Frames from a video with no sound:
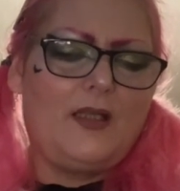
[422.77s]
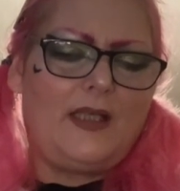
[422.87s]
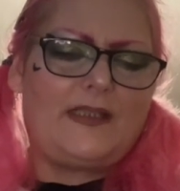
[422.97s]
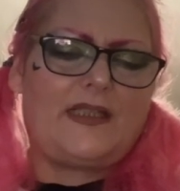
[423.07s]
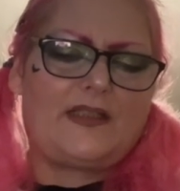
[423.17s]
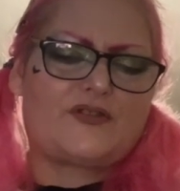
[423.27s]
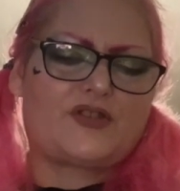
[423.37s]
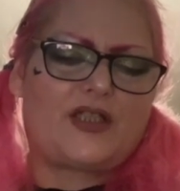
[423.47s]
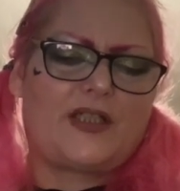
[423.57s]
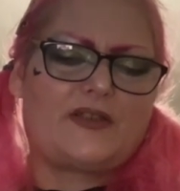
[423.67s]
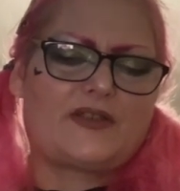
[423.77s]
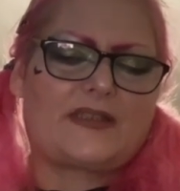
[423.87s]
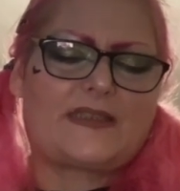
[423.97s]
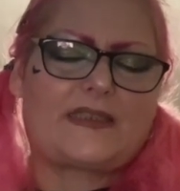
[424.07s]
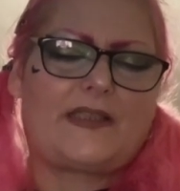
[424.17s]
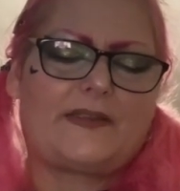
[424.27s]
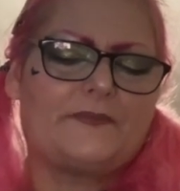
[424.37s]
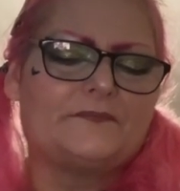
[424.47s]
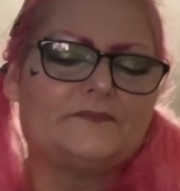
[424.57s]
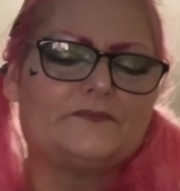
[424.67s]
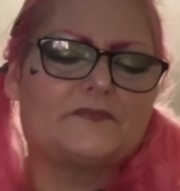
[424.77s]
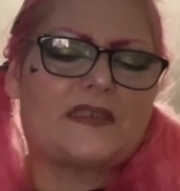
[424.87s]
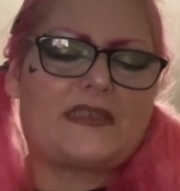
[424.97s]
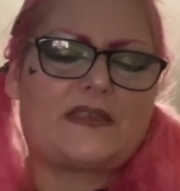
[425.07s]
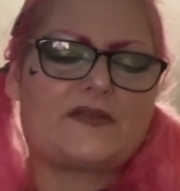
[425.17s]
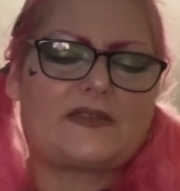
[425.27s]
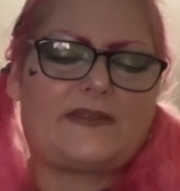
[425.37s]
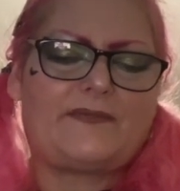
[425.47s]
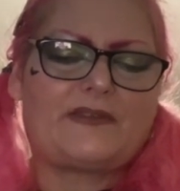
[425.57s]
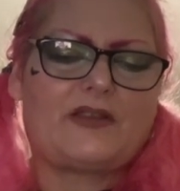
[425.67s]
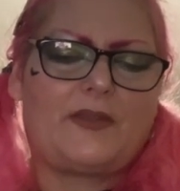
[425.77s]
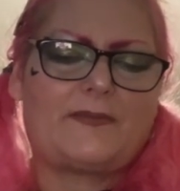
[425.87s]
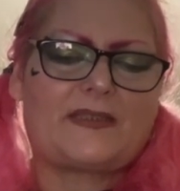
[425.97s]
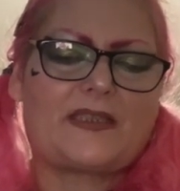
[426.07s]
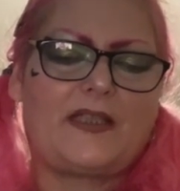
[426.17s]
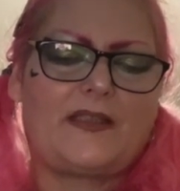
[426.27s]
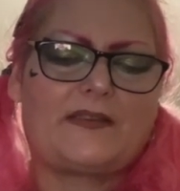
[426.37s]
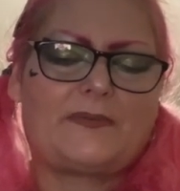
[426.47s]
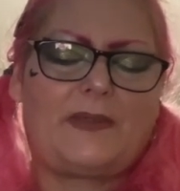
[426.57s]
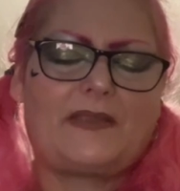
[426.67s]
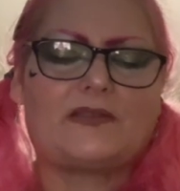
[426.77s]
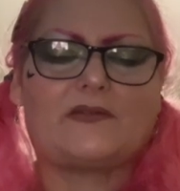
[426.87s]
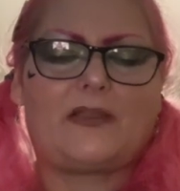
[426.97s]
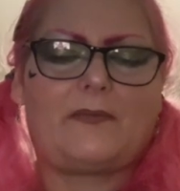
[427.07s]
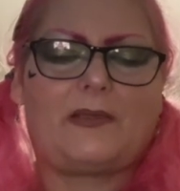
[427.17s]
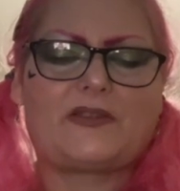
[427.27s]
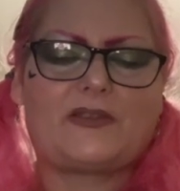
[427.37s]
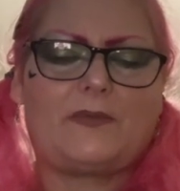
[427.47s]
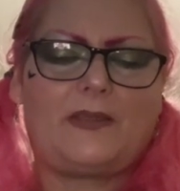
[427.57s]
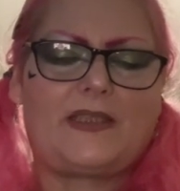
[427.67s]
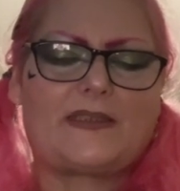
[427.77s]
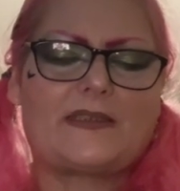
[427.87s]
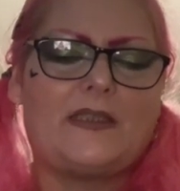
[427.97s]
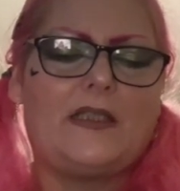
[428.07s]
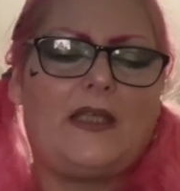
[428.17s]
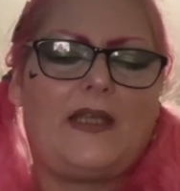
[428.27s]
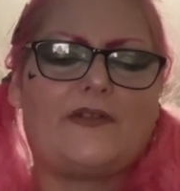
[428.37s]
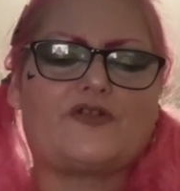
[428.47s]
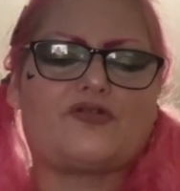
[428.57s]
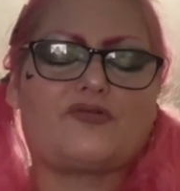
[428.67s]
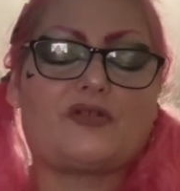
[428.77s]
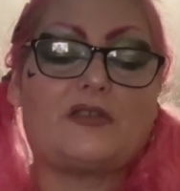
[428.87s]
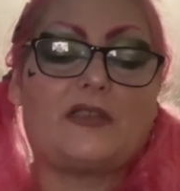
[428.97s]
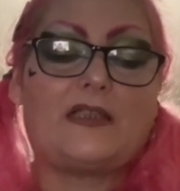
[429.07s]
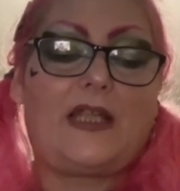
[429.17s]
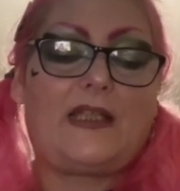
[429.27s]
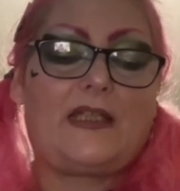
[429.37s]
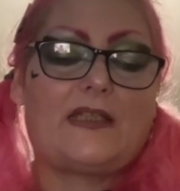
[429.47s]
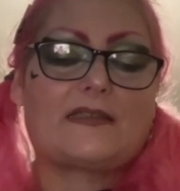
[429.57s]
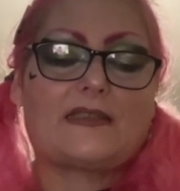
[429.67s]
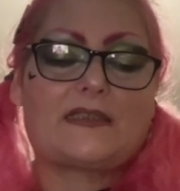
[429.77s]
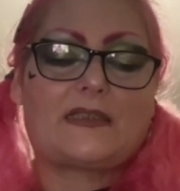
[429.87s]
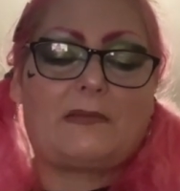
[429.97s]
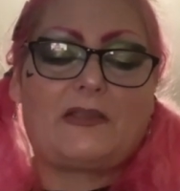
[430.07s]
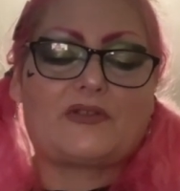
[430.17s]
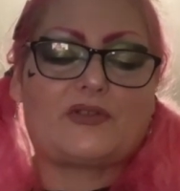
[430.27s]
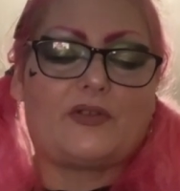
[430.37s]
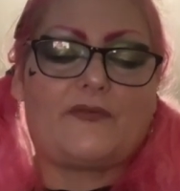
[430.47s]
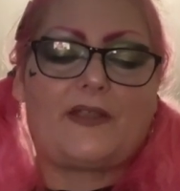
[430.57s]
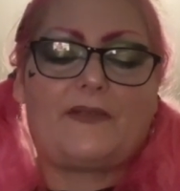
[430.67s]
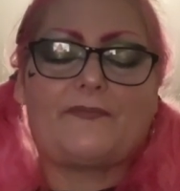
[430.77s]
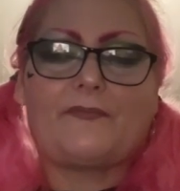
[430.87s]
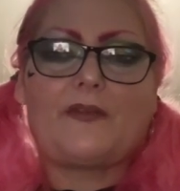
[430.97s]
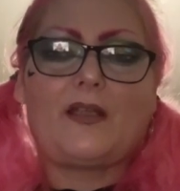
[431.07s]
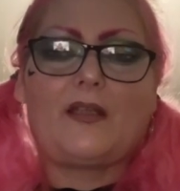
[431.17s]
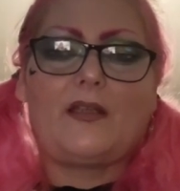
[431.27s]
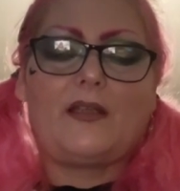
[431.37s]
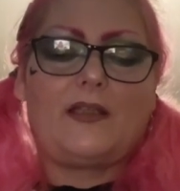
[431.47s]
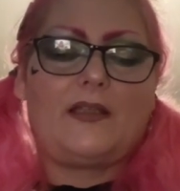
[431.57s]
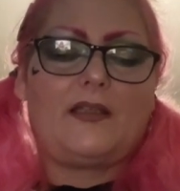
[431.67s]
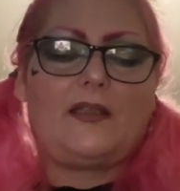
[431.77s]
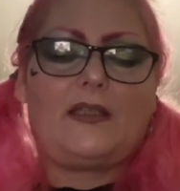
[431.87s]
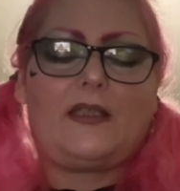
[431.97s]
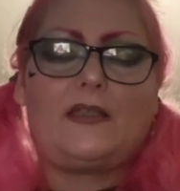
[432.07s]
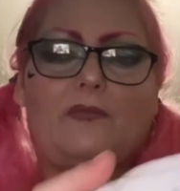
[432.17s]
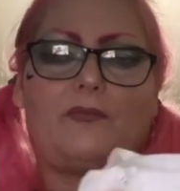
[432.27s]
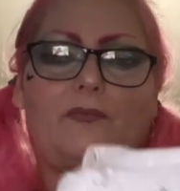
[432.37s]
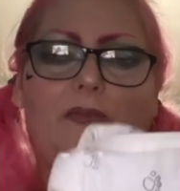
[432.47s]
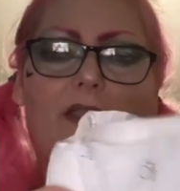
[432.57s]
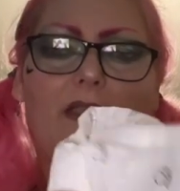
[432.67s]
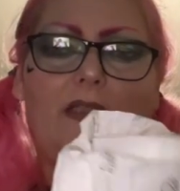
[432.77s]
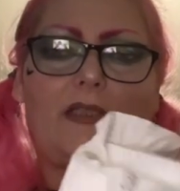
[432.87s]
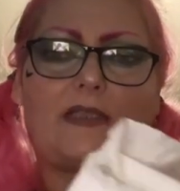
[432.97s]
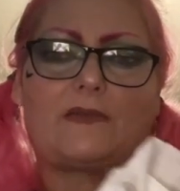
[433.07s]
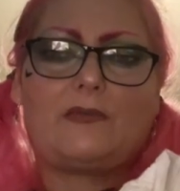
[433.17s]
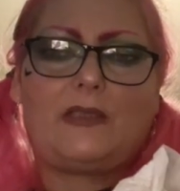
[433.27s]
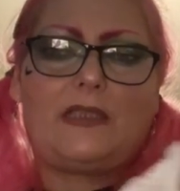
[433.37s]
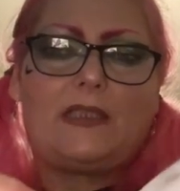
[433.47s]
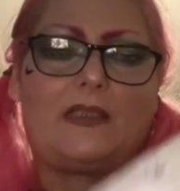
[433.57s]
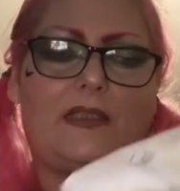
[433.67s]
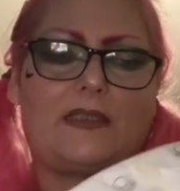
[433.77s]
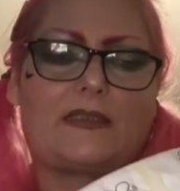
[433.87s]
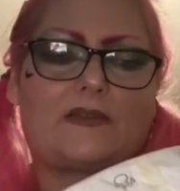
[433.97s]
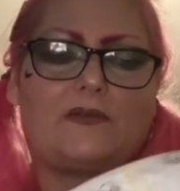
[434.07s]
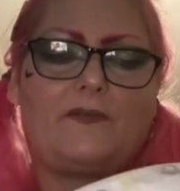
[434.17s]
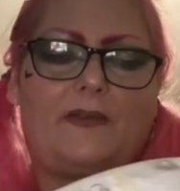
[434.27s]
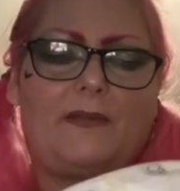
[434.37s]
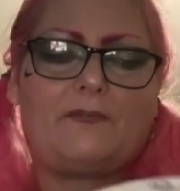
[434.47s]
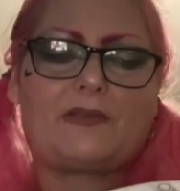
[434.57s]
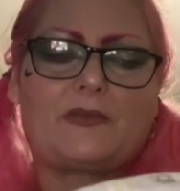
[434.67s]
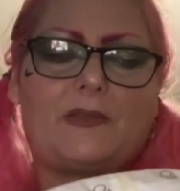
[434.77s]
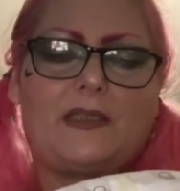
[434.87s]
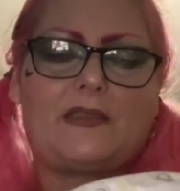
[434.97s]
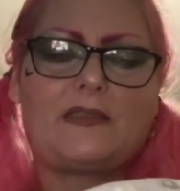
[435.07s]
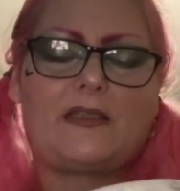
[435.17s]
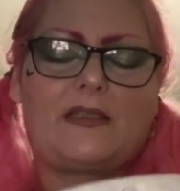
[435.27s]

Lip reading: And he gets changed, as I say, 6 or 7 times a day, depending on how much he wees. And the knack is to make sure that his willy is sort of in between